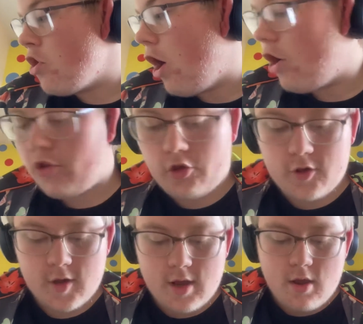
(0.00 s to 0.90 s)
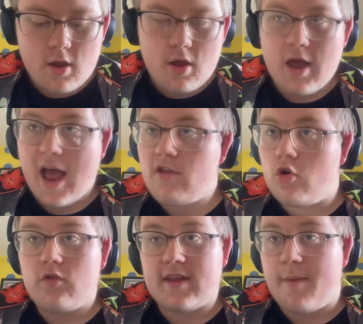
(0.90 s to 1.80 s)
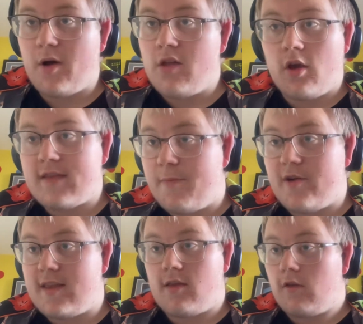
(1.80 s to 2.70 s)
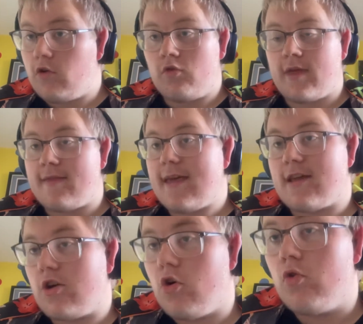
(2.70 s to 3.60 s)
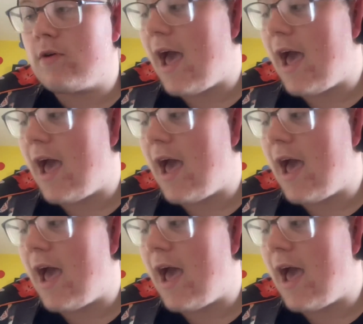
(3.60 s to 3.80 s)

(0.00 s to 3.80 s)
not at all separated at all. They're all